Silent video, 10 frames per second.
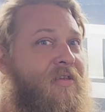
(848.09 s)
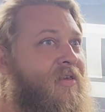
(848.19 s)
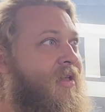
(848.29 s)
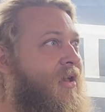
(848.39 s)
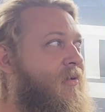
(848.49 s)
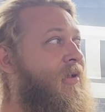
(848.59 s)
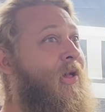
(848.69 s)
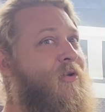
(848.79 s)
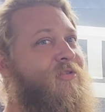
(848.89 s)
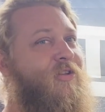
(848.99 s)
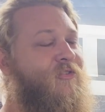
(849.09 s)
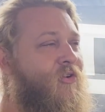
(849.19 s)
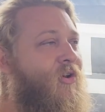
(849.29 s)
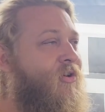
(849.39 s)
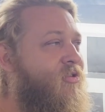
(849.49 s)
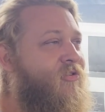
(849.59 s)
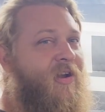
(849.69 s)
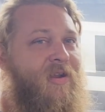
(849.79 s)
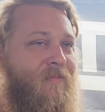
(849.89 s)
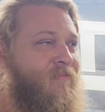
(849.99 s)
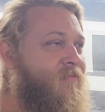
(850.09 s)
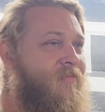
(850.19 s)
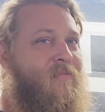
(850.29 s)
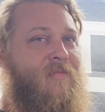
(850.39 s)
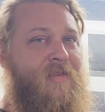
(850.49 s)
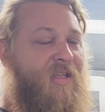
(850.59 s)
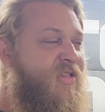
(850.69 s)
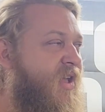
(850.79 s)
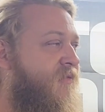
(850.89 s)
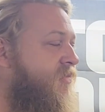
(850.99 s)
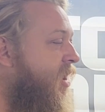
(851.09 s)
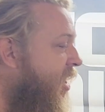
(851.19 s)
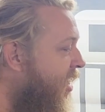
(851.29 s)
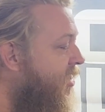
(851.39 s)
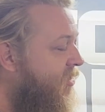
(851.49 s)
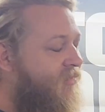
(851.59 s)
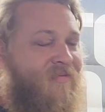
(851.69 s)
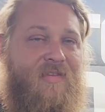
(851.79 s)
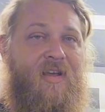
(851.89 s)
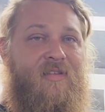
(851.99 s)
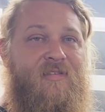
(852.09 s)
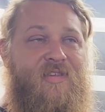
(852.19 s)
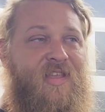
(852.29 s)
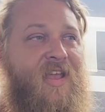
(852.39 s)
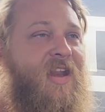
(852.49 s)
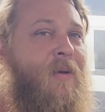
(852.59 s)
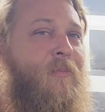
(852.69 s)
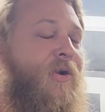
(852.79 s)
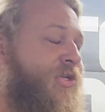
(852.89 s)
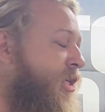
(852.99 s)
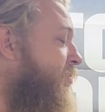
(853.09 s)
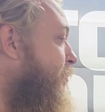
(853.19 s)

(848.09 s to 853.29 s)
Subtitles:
You know, closing drawers, trying to get stuff done, and something sticking up where it shouldn't